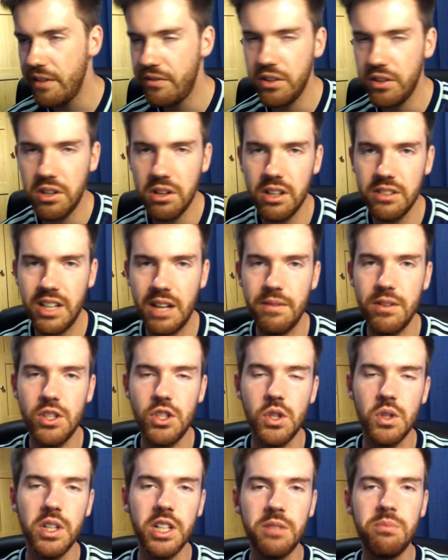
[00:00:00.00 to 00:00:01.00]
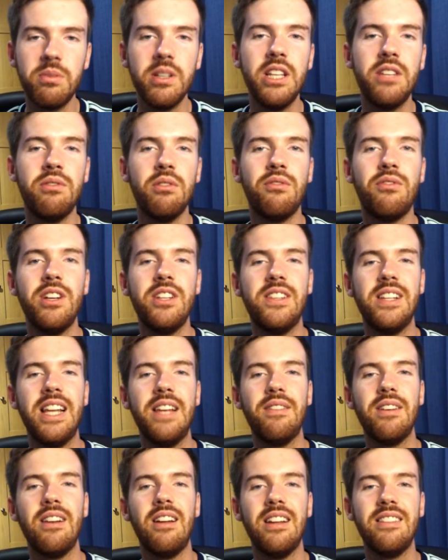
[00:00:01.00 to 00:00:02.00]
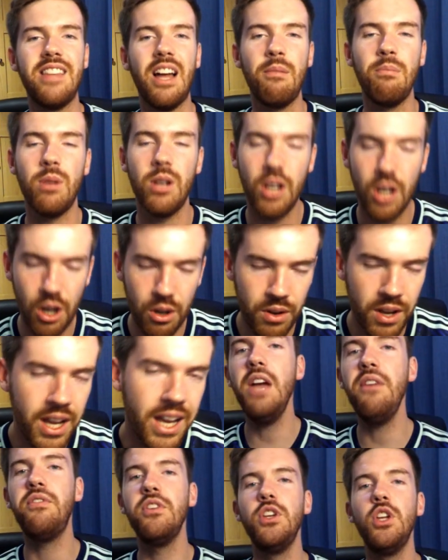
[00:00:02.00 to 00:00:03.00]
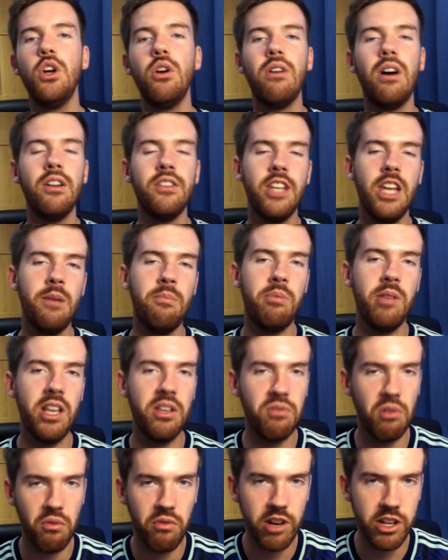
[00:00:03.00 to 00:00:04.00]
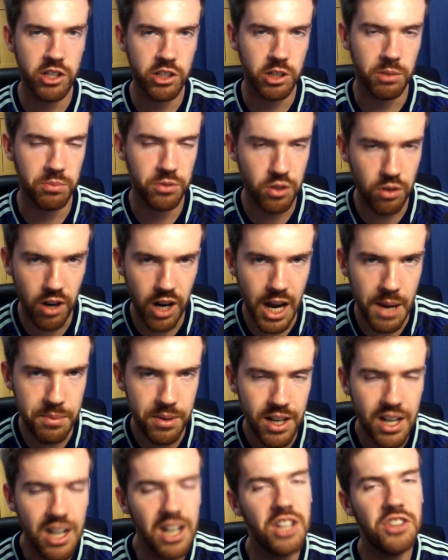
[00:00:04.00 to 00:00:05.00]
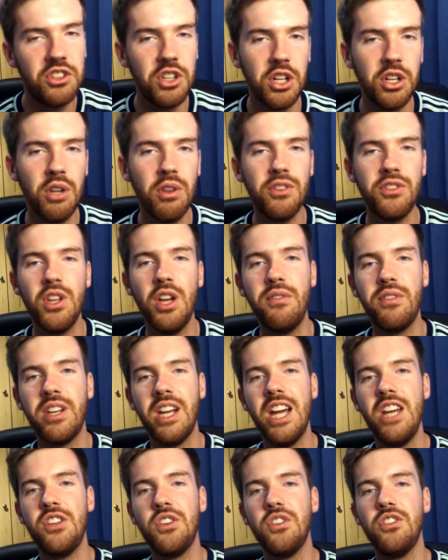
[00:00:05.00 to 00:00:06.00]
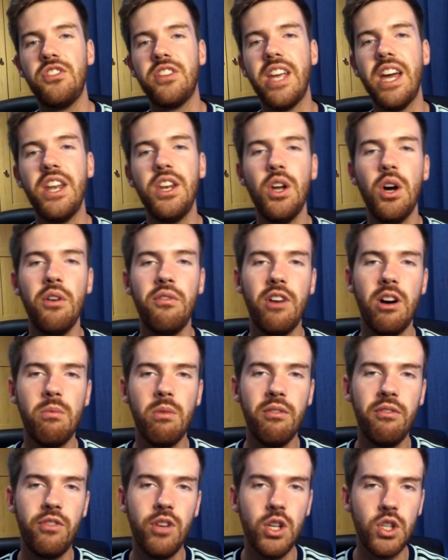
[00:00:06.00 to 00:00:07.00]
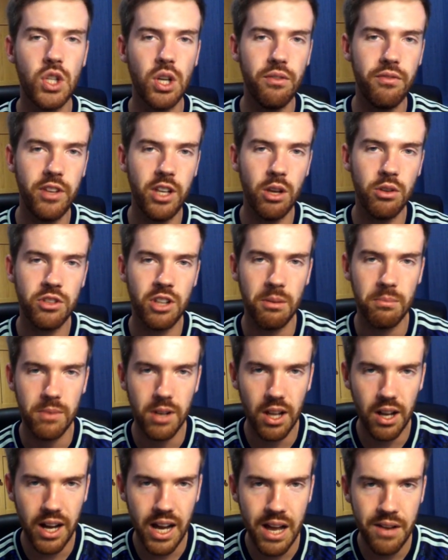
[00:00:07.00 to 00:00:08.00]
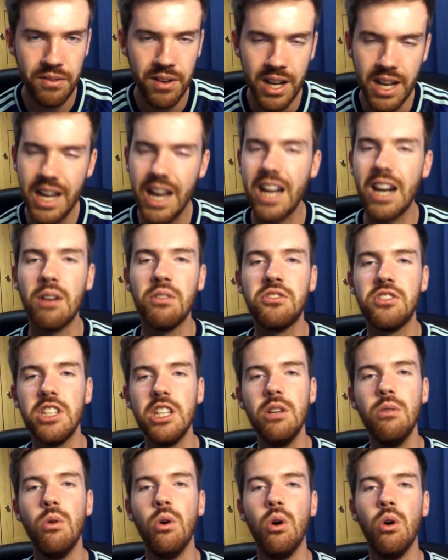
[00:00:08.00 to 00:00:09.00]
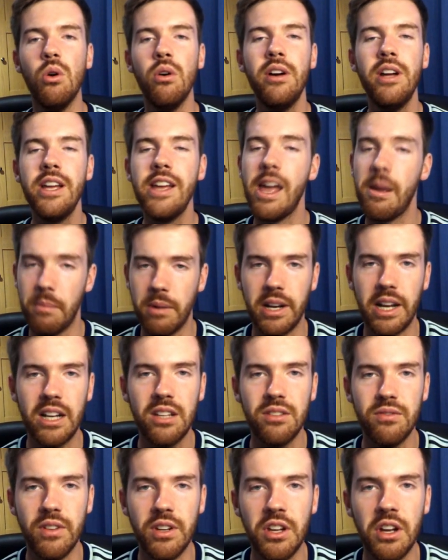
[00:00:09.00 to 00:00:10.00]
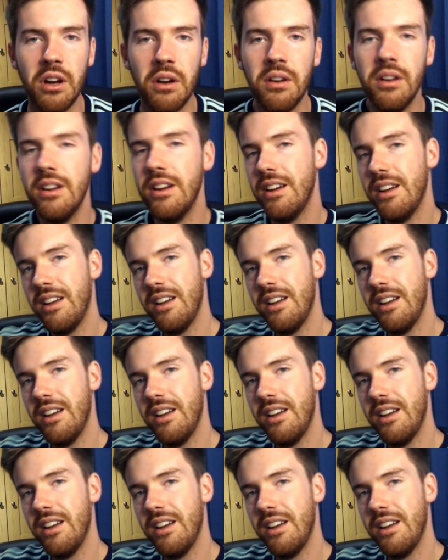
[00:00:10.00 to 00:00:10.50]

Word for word: If you guys have enjoyed, please feel free to leave a like down below. If you're new around here, please feel free to subscribe. Turn on those notifications to get notified when future videos come live. And I'll see you all in my next video.